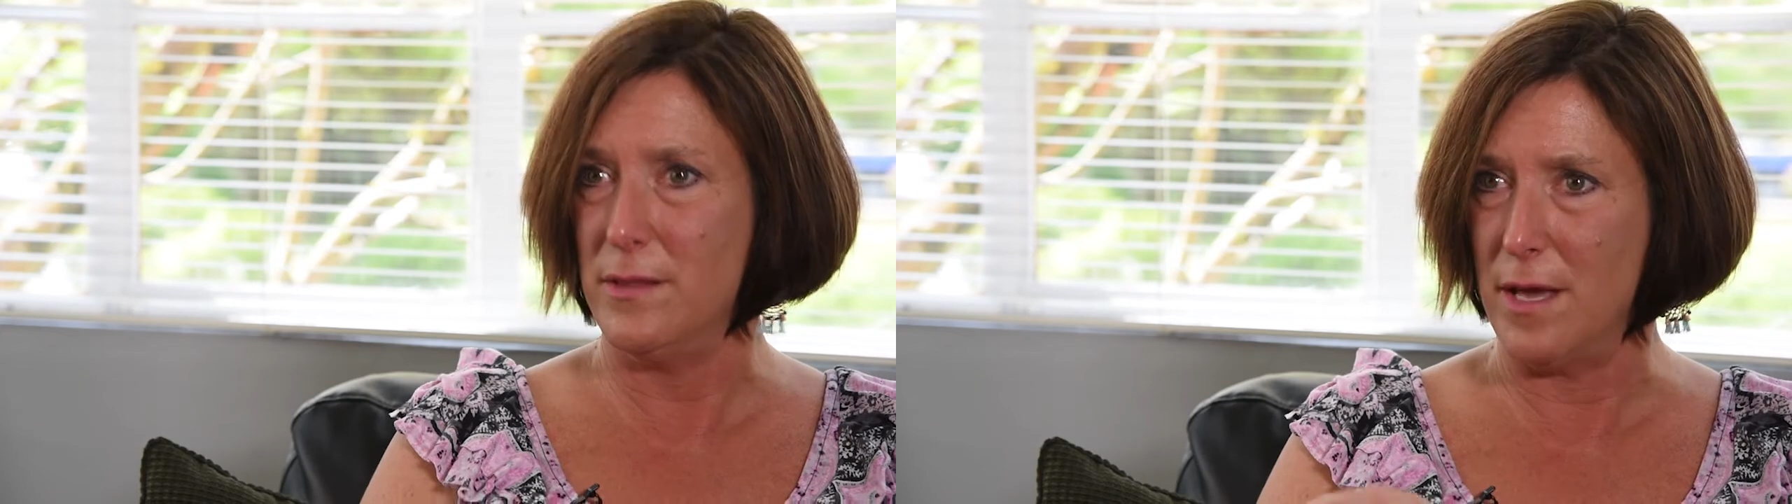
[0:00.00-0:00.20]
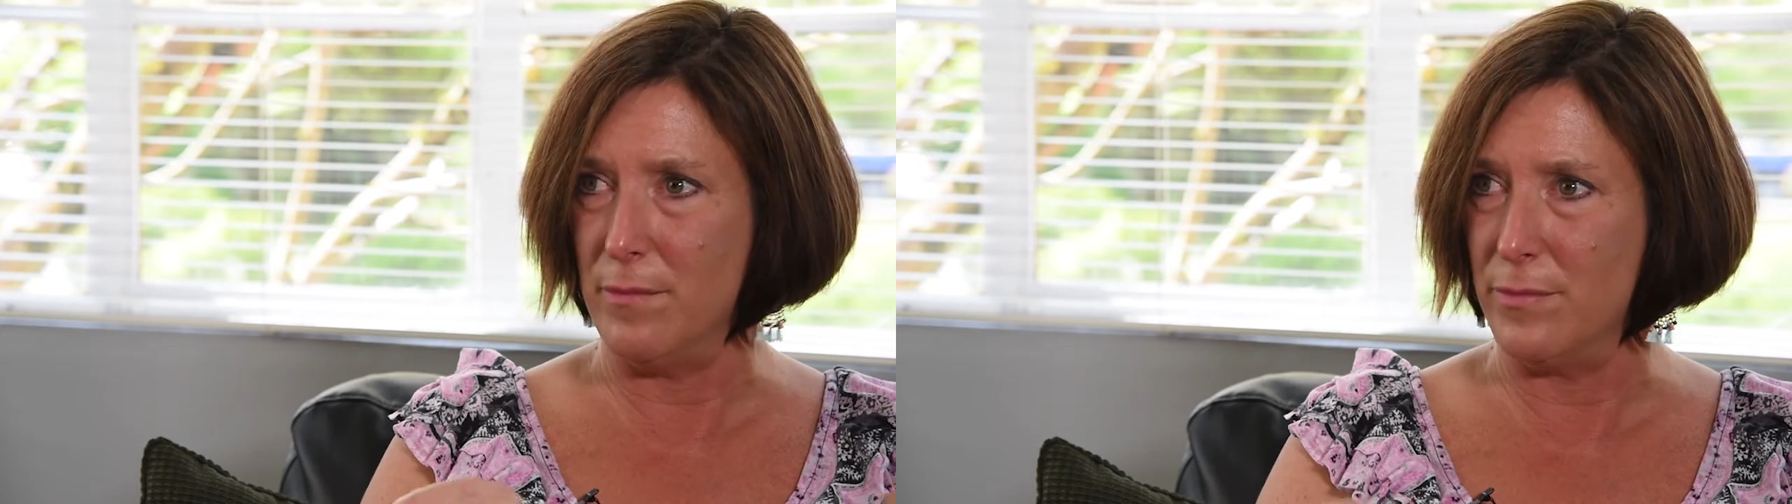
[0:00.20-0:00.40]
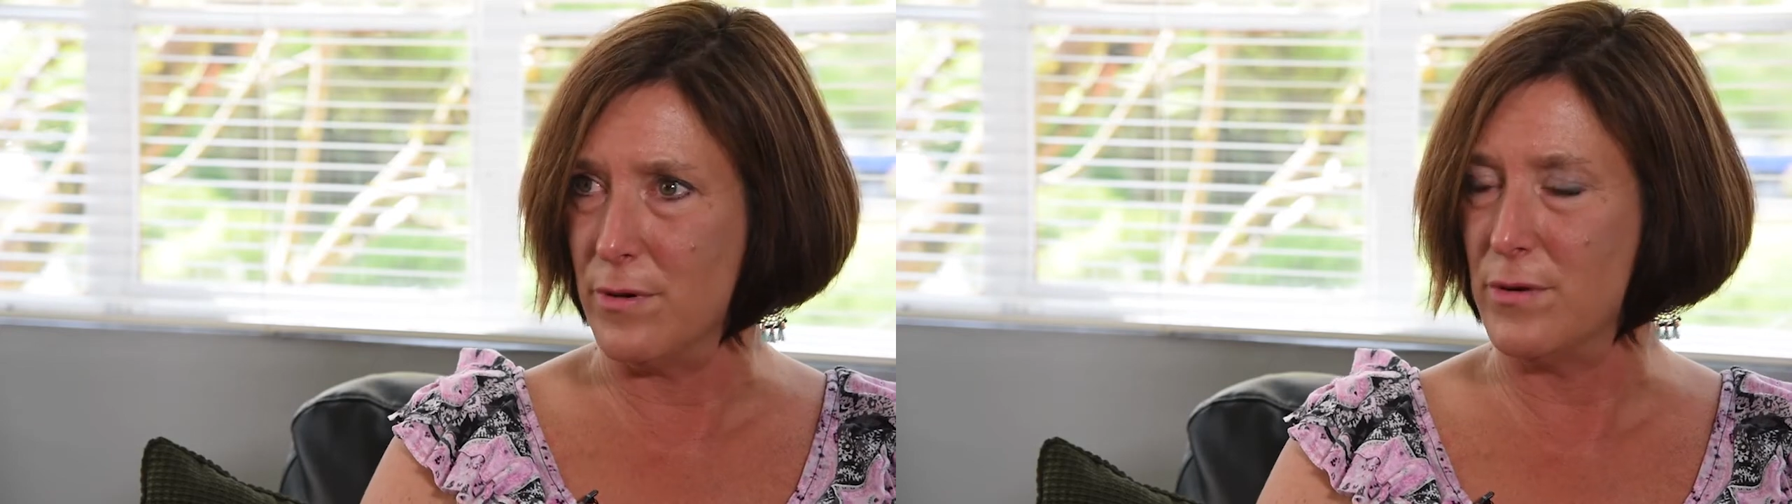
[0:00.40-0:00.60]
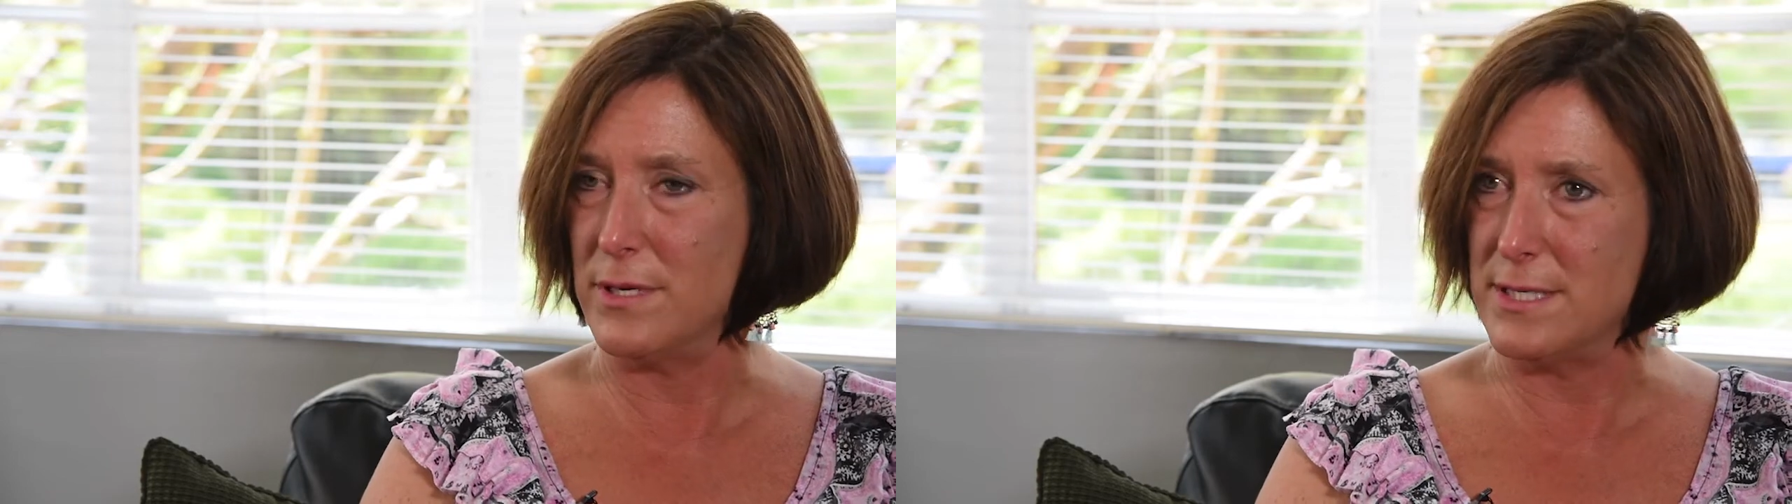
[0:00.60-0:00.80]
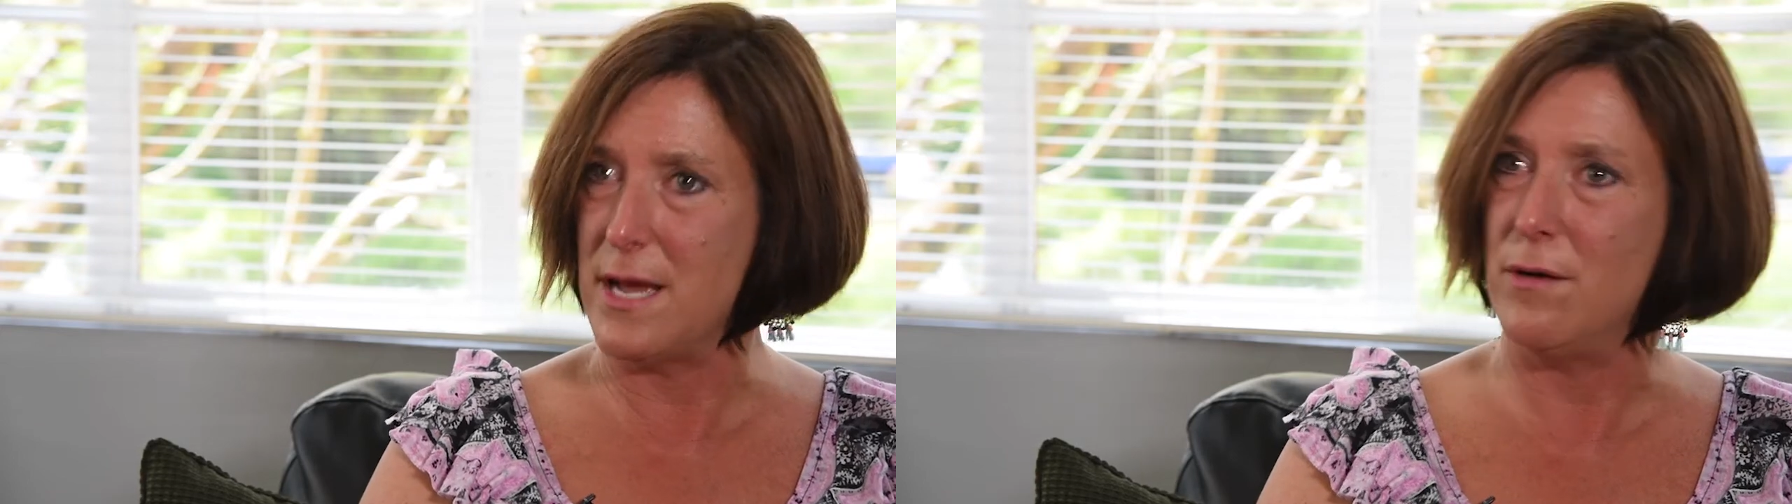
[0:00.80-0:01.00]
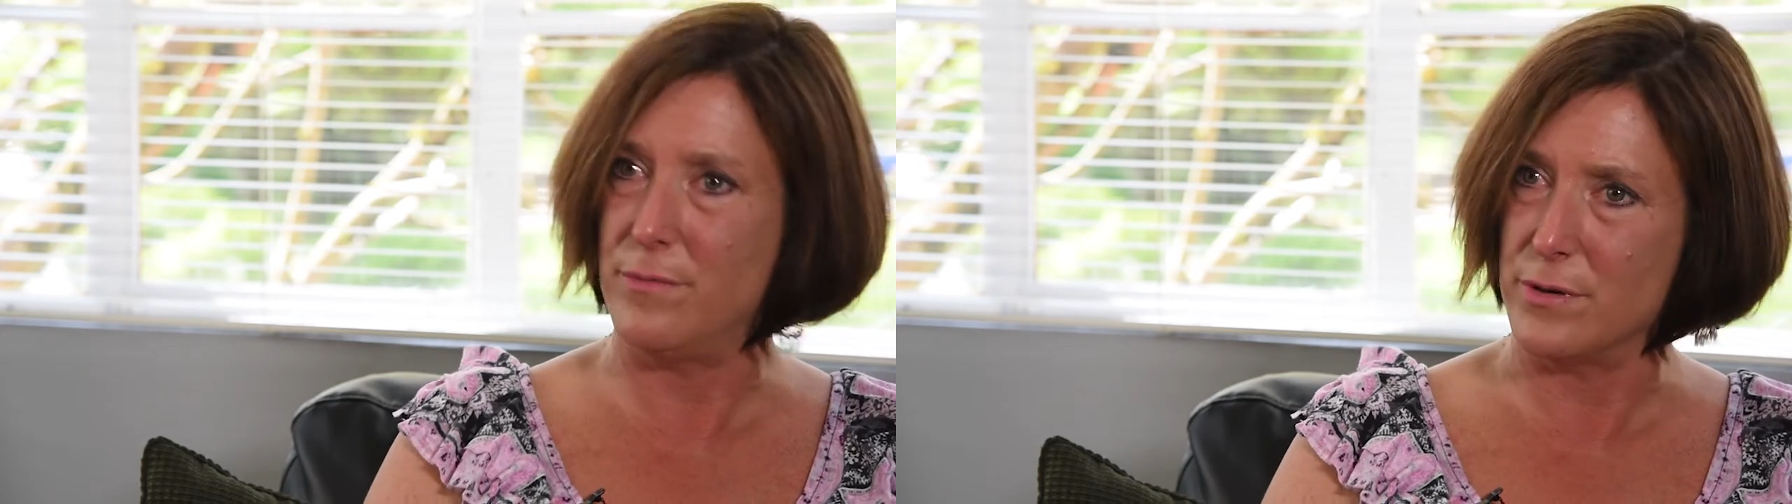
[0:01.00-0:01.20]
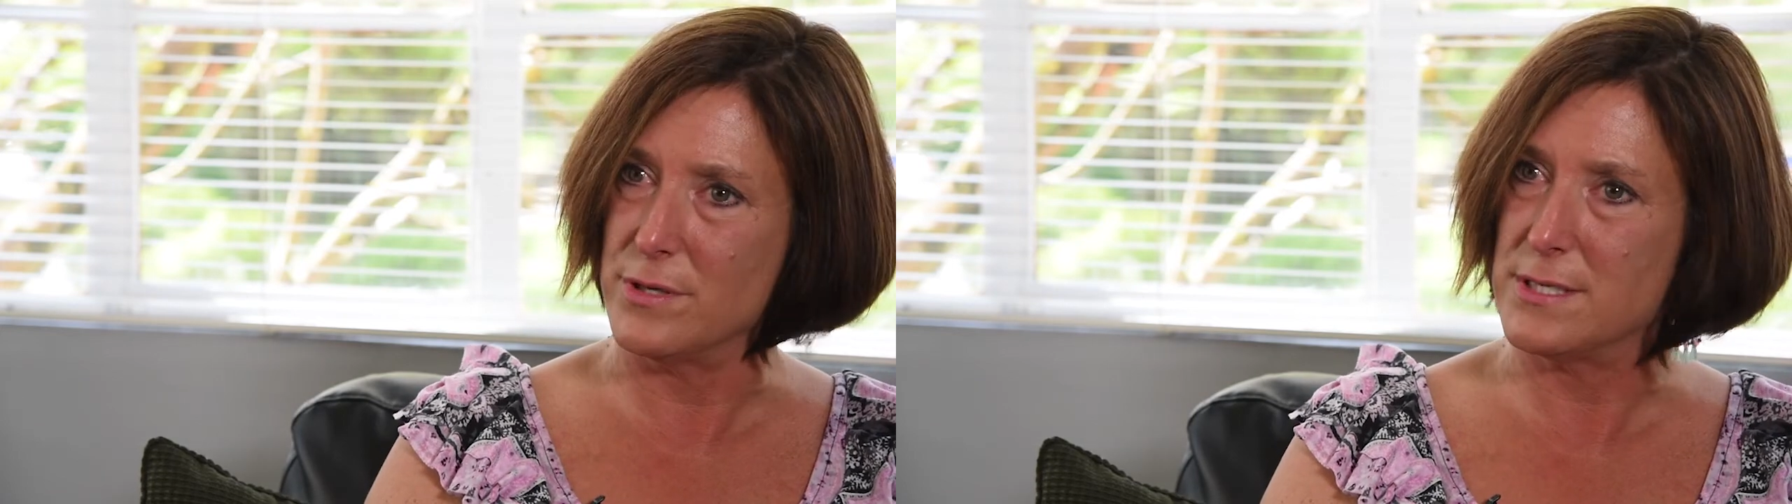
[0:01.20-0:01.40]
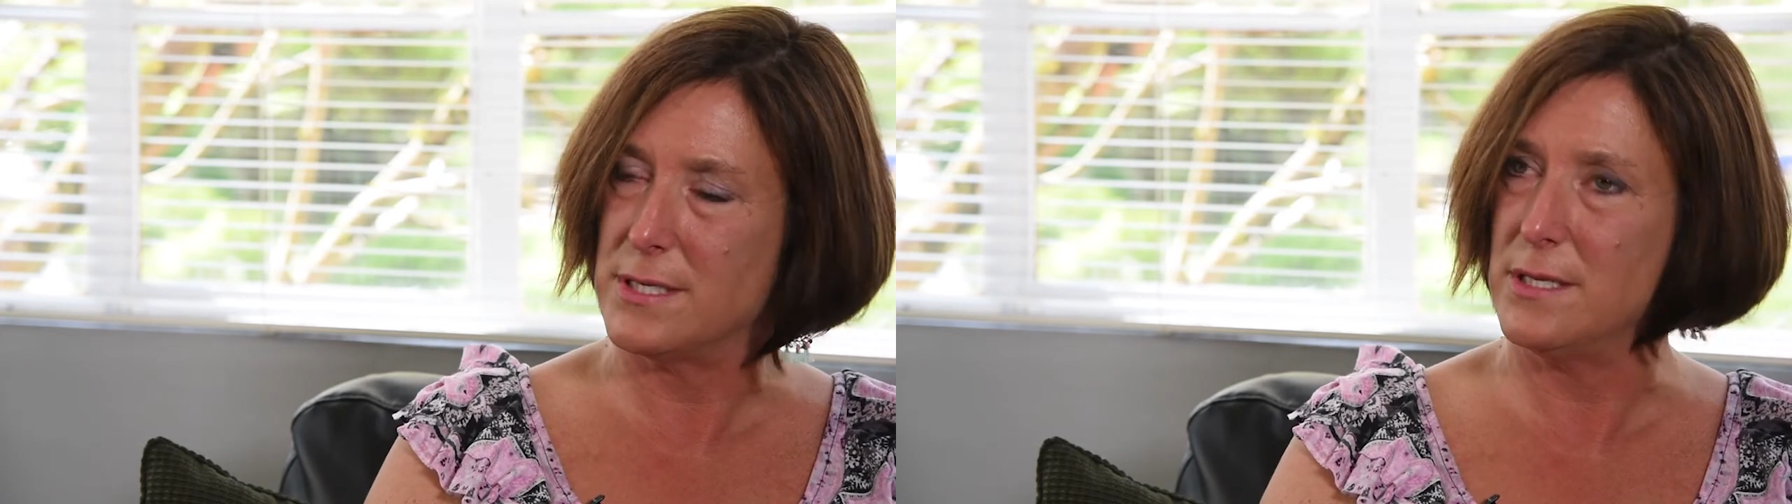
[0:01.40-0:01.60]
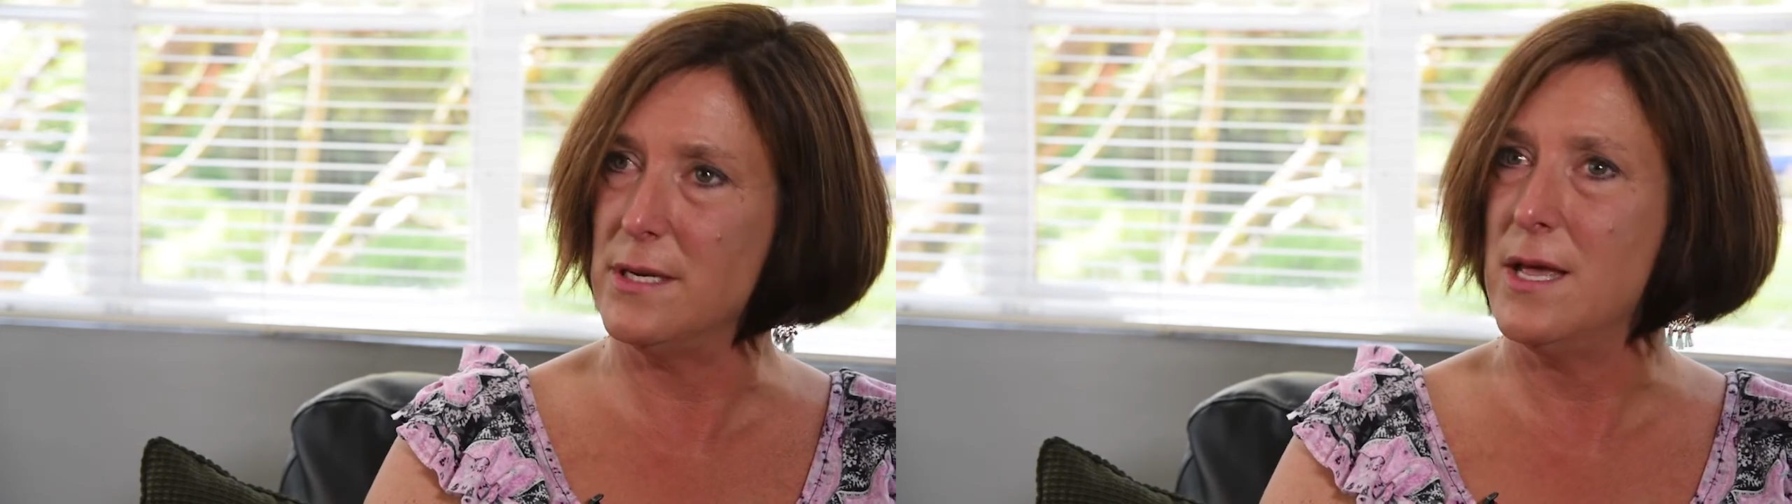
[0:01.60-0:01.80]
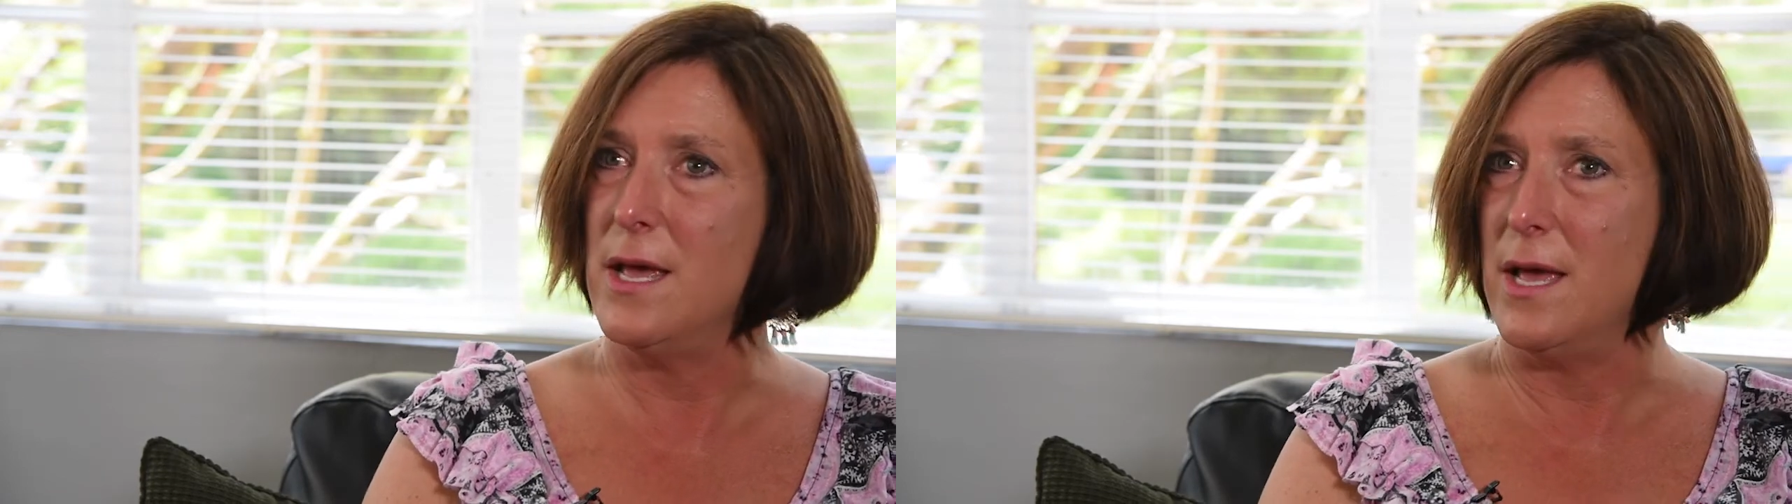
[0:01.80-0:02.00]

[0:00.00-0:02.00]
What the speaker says: that broken down person.